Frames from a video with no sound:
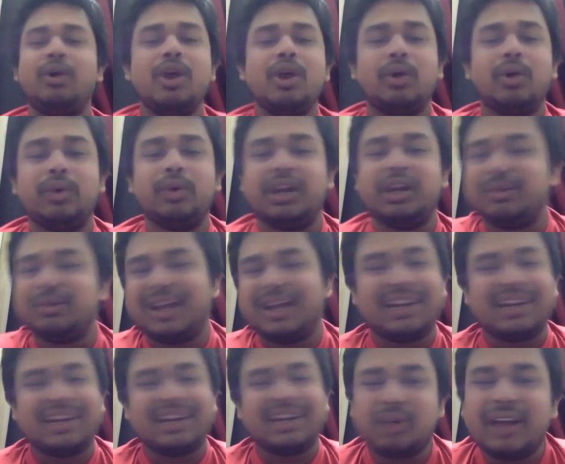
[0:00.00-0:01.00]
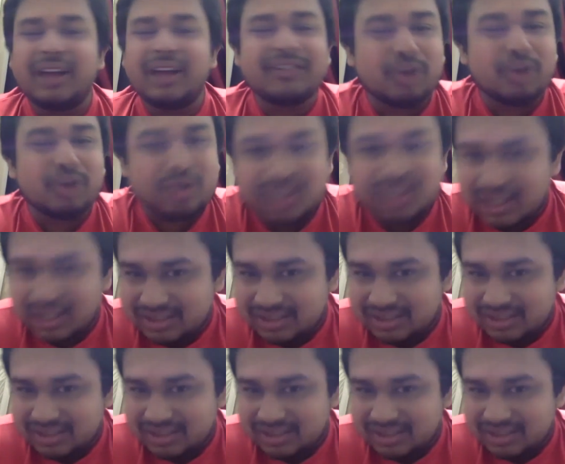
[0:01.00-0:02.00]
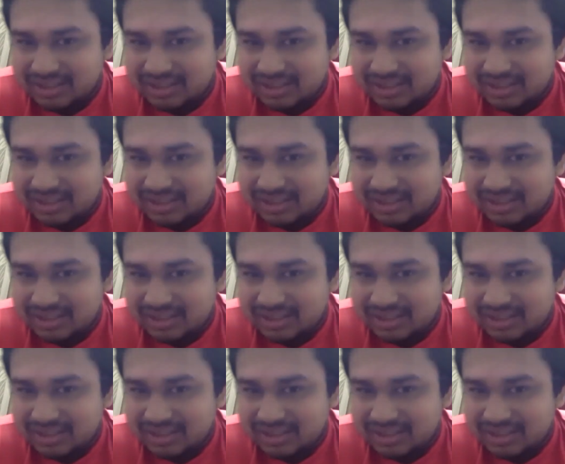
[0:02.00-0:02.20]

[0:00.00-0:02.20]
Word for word: we knew that we have no chance. I